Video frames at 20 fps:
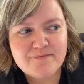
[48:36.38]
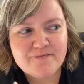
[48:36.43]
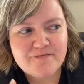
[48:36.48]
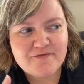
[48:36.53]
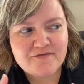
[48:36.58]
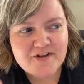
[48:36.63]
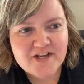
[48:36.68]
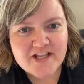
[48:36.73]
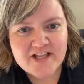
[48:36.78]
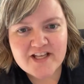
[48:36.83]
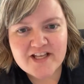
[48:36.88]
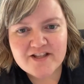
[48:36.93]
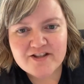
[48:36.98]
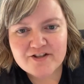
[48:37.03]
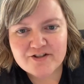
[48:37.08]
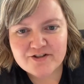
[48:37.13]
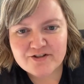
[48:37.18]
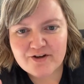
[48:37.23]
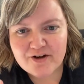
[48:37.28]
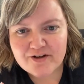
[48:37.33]
feeling
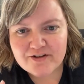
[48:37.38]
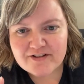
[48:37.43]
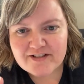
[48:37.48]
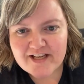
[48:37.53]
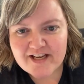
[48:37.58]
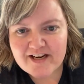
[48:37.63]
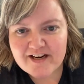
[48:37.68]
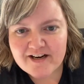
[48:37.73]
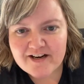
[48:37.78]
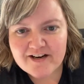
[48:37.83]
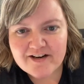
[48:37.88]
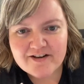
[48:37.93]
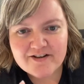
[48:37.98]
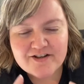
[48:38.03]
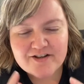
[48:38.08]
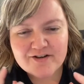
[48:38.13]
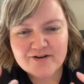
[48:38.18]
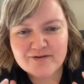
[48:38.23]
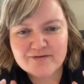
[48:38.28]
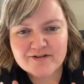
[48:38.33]
the salt air,
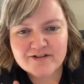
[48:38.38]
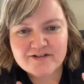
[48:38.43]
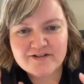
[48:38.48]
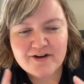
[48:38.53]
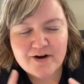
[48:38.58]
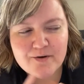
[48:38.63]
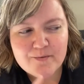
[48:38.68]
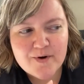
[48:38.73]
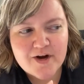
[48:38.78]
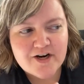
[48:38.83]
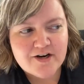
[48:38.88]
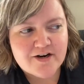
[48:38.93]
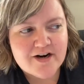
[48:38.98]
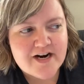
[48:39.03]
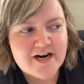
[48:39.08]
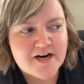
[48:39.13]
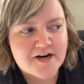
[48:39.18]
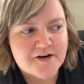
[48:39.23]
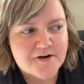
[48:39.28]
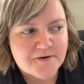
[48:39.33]
you know, the saltwater
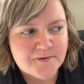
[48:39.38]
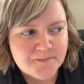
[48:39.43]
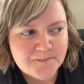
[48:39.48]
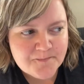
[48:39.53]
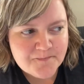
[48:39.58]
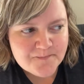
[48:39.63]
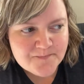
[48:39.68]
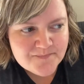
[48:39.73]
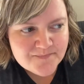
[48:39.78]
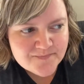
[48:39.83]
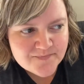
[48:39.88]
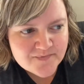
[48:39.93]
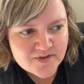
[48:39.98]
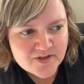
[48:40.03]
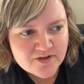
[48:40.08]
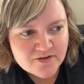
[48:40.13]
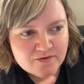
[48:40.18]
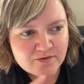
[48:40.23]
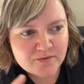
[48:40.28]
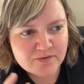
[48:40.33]
air,
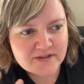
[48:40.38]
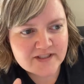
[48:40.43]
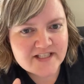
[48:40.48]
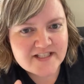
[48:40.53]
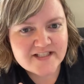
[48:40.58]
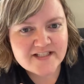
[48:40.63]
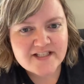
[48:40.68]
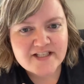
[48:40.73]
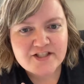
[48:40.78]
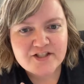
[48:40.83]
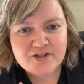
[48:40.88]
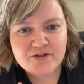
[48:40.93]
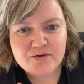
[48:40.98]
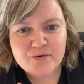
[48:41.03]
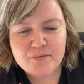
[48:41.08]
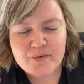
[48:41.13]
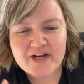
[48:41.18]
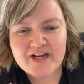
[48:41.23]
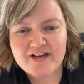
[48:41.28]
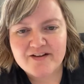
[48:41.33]
listening to the
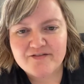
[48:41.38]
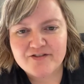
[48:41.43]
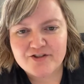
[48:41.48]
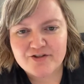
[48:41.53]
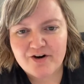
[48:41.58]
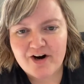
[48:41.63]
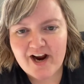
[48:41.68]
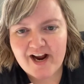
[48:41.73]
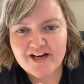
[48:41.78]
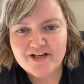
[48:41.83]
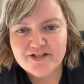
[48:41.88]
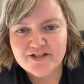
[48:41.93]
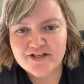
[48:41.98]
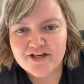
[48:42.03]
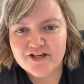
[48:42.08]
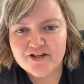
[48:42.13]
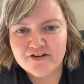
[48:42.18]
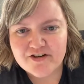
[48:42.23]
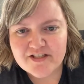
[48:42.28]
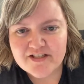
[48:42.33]
waves crash
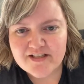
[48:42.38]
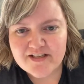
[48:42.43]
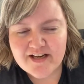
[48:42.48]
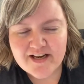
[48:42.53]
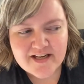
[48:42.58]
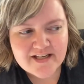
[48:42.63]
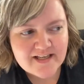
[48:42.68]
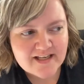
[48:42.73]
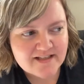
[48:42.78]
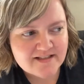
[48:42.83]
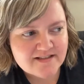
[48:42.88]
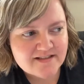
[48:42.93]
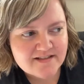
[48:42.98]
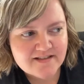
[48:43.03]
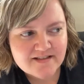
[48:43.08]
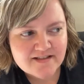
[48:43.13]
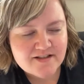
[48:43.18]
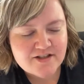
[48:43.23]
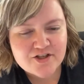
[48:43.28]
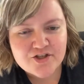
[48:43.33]

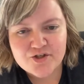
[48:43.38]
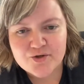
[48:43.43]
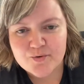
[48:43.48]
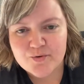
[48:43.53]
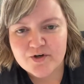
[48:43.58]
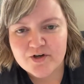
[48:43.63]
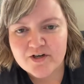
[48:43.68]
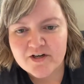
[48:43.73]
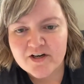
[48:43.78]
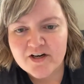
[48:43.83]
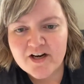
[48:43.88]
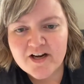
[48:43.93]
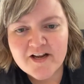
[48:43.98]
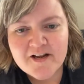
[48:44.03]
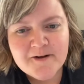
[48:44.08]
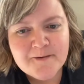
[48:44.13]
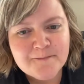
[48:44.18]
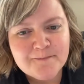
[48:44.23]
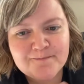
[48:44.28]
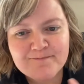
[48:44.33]
against the shore,
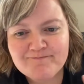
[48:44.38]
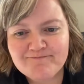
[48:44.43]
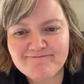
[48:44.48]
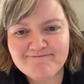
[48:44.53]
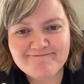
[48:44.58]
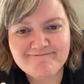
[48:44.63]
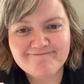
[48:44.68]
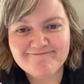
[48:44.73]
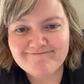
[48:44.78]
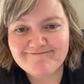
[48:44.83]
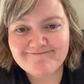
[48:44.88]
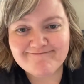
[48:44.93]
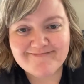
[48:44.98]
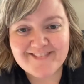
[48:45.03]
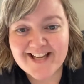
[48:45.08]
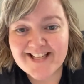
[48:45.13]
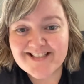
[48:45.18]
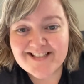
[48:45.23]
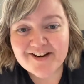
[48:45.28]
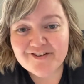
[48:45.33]

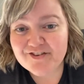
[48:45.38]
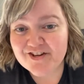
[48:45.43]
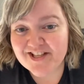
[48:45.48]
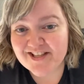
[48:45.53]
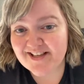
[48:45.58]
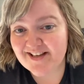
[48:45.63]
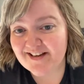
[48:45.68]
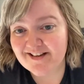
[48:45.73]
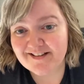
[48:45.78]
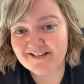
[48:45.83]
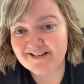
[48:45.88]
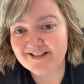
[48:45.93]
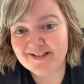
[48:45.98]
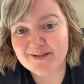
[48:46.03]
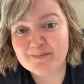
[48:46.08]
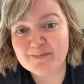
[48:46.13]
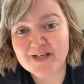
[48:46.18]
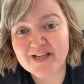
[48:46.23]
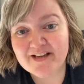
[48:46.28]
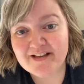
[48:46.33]
that's everything
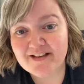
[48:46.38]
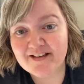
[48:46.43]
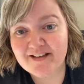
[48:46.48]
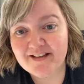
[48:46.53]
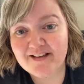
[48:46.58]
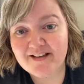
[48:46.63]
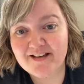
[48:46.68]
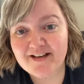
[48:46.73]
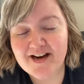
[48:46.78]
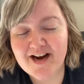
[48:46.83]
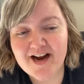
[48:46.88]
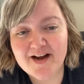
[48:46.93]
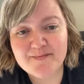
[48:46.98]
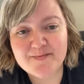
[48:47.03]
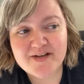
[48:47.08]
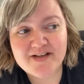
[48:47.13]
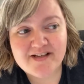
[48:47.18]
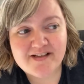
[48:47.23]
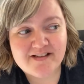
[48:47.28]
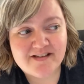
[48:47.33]
to me. I
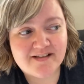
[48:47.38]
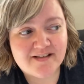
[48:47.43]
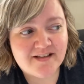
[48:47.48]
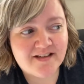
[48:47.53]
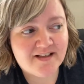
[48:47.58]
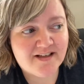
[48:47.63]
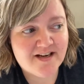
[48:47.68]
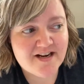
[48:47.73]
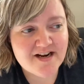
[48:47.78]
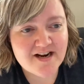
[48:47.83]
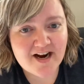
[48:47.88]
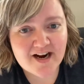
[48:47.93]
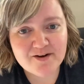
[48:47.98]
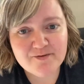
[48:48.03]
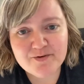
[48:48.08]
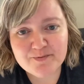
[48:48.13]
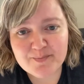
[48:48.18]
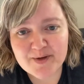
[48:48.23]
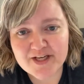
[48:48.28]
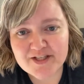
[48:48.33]
mean, I
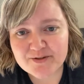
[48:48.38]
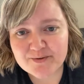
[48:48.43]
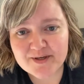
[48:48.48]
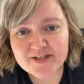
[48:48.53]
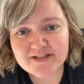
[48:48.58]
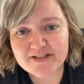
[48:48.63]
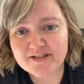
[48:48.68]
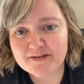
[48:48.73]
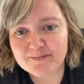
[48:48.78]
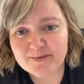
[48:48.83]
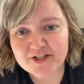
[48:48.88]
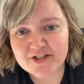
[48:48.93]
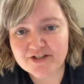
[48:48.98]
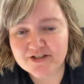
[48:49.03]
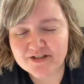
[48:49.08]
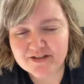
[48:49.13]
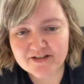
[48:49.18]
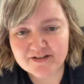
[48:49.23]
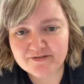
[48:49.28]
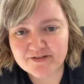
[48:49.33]
would pay twice as much
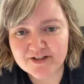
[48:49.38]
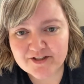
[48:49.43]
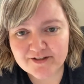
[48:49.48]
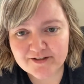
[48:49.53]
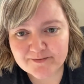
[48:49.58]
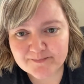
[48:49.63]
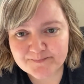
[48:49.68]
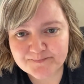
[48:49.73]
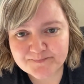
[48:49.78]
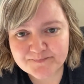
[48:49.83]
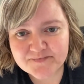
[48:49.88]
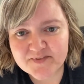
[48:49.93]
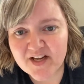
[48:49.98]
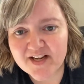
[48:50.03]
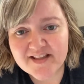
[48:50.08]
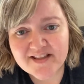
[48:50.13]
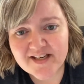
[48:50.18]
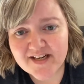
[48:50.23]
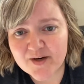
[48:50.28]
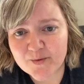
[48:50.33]
to live here.
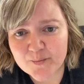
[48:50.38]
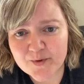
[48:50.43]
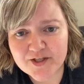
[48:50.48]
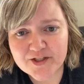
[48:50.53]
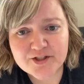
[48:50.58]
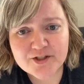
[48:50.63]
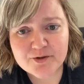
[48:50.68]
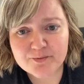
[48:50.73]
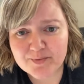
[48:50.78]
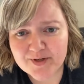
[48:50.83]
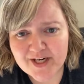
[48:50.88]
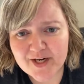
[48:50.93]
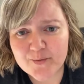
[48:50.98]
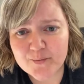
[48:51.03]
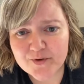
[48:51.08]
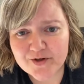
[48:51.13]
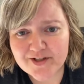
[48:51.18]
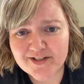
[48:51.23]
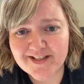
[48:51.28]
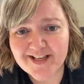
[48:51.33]
Not that I want to, but I
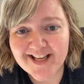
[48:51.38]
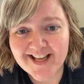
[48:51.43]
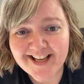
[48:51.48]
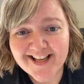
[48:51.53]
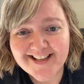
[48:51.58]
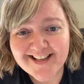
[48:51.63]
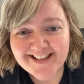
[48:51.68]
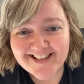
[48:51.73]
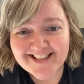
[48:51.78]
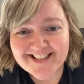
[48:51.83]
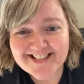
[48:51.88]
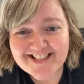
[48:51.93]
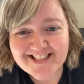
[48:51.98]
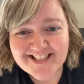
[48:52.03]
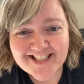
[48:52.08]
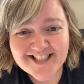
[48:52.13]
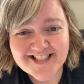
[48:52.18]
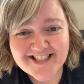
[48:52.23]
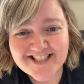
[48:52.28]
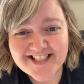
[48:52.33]
would.
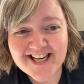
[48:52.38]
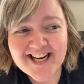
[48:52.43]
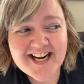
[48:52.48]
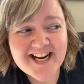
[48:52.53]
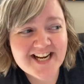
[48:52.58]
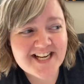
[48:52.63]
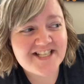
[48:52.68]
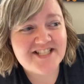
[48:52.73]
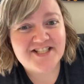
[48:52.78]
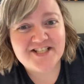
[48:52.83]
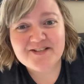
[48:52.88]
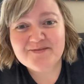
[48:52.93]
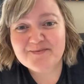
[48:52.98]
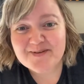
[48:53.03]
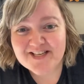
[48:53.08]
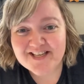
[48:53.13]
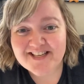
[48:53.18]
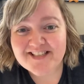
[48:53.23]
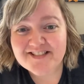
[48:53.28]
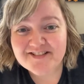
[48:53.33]
It's just
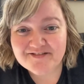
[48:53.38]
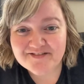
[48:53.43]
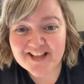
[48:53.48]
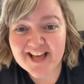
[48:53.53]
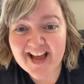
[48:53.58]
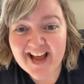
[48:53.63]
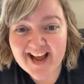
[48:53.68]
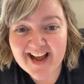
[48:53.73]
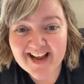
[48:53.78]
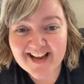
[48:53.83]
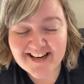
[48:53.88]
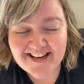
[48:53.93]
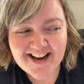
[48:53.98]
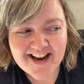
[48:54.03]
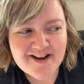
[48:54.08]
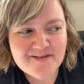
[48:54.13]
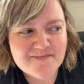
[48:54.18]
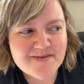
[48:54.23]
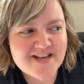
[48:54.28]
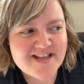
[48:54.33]
because of that.
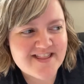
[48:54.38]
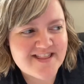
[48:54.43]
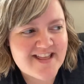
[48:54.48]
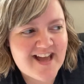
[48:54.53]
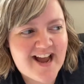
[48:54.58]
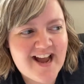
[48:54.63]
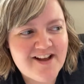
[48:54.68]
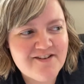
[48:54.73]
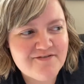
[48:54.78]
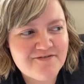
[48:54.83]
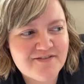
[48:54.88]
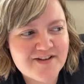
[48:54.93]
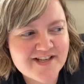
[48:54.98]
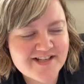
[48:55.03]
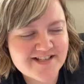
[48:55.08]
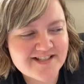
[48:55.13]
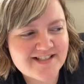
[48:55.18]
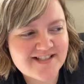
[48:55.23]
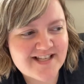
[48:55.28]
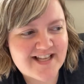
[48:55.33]
I mean, that
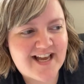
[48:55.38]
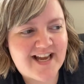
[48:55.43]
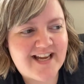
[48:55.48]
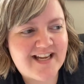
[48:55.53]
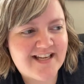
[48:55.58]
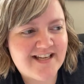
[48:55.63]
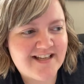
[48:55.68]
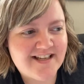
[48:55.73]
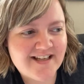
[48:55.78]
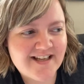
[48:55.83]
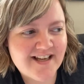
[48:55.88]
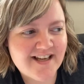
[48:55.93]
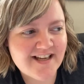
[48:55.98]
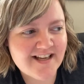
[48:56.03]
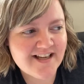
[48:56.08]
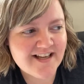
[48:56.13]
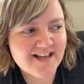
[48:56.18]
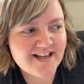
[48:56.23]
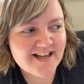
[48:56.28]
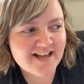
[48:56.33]
feels like
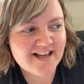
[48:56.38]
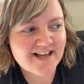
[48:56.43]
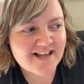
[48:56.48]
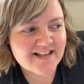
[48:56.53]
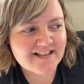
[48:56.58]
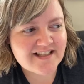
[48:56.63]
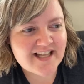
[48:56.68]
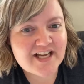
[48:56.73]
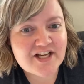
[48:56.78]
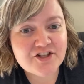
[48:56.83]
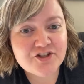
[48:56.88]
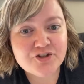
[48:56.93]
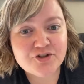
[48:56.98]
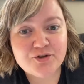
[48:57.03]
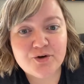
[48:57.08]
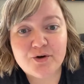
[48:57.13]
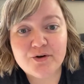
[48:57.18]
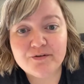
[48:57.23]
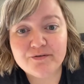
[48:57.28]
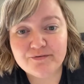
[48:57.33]

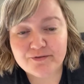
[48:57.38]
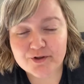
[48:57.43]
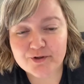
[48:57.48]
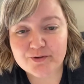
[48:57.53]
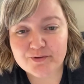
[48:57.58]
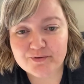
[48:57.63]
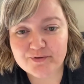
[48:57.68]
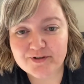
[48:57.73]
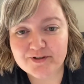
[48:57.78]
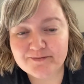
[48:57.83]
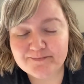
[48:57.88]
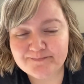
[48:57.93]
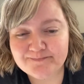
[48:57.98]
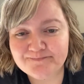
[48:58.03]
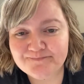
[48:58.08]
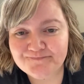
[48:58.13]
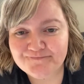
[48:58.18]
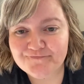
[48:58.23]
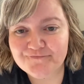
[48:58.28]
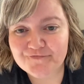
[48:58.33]
soul food
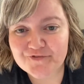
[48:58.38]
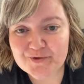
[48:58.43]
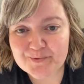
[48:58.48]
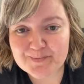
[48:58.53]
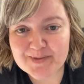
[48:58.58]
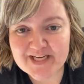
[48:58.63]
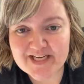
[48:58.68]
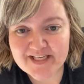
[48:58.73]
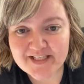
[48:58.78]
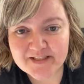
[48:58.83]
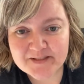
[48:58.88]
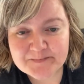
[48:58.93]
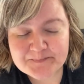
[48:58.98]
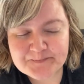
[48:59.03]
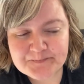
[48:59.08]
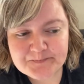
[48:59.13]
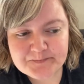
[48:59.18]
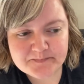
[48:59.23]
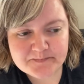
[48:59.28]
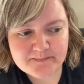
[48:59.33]
for me.
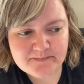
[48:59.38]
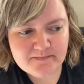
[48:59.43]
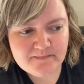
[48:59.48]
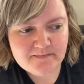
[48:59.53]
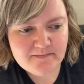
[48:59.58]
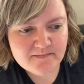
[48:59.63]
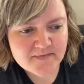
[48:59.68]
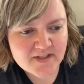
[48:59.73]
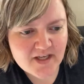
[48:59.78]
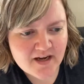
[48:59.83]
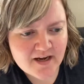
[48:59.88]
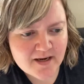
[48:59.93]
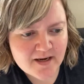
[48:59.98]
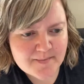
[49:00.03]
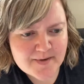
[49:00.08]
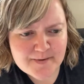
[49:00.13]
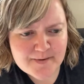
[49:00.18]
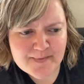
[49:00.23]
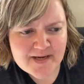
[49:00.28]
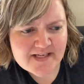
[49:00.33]

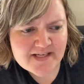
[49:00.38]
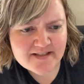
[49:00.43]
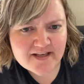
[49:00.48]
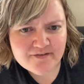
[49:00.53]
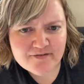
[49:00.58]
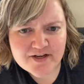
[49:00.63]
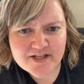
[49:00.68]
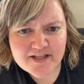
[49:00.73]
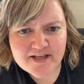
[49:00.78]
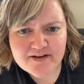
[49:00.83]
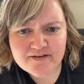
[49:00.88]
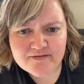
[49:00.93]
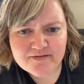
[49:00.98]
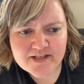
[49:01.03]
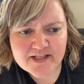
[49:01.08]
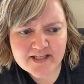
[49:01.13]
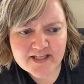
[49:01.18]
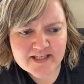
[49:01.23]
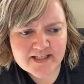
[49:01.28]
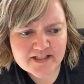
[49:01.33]
It makes everything
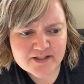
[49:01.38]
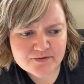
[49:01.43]
feel like